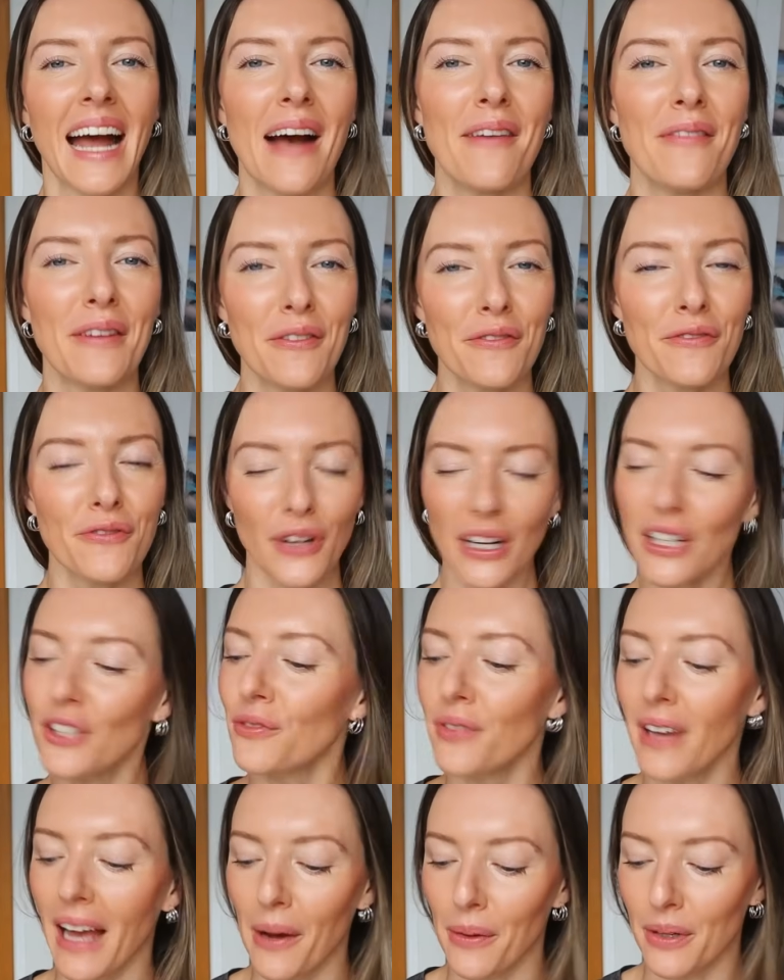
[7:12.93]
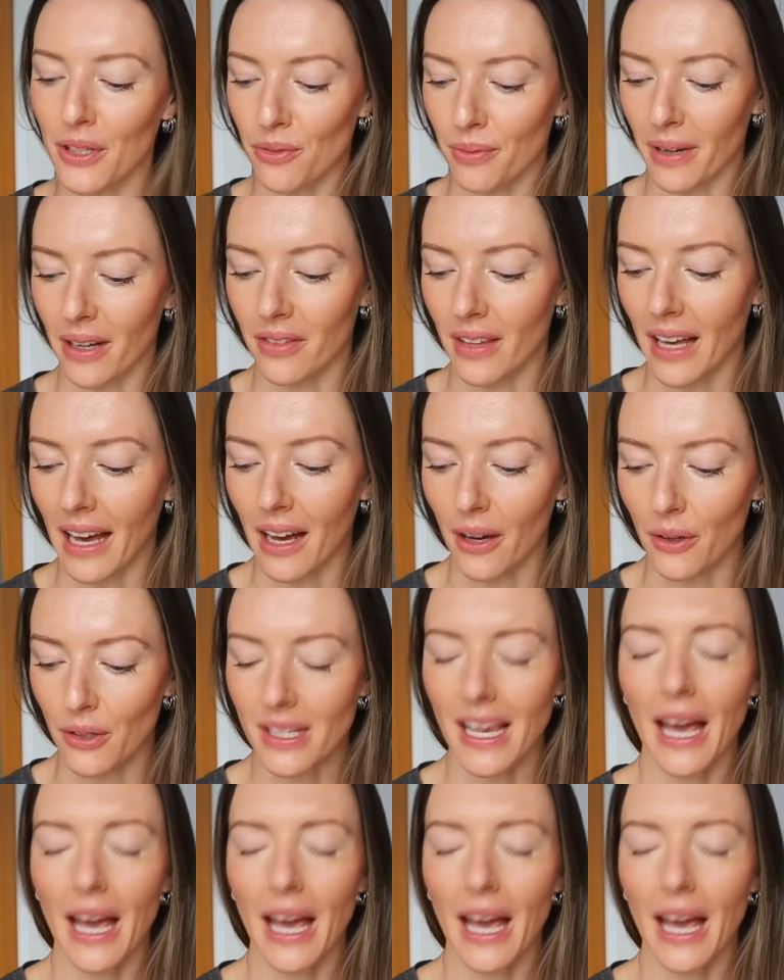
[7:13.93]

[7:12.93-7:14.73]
Having fresh flowers around the house